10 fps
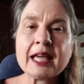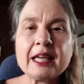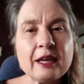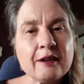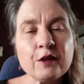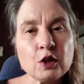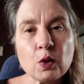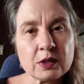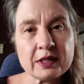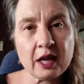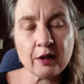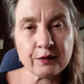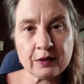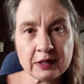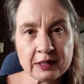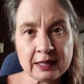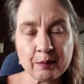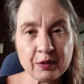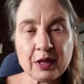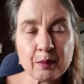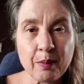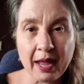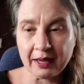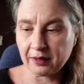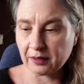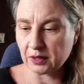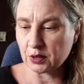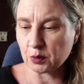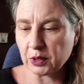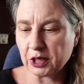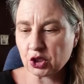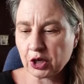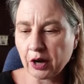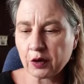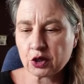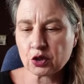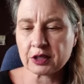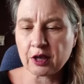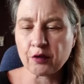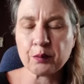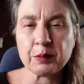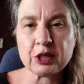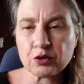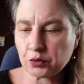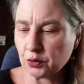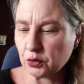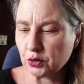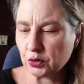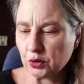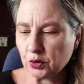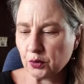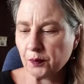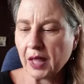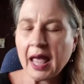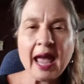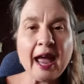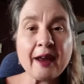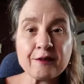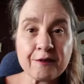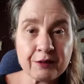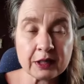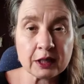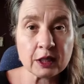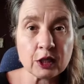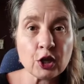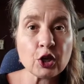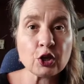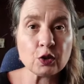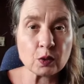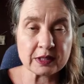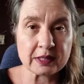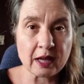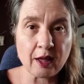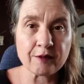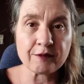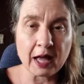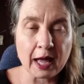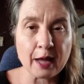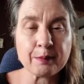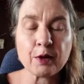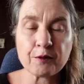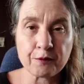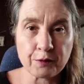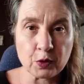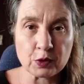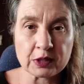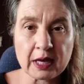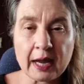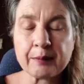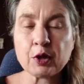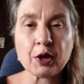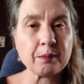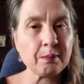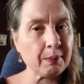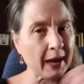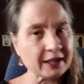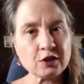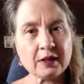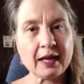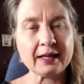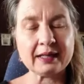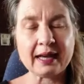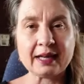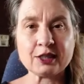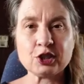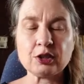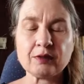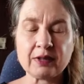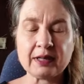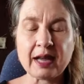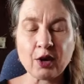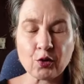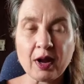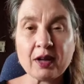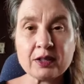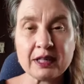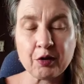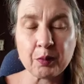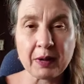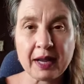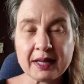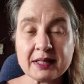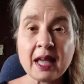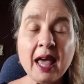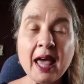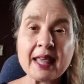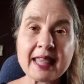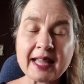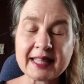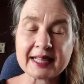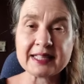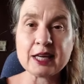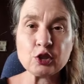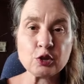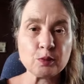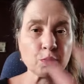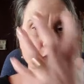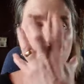Give yourself something back this week. Cherish yourself. Be true to you. And fill yourself up first. I'm going back to that analogy of the now grounded aeroplanes, that they tell you to put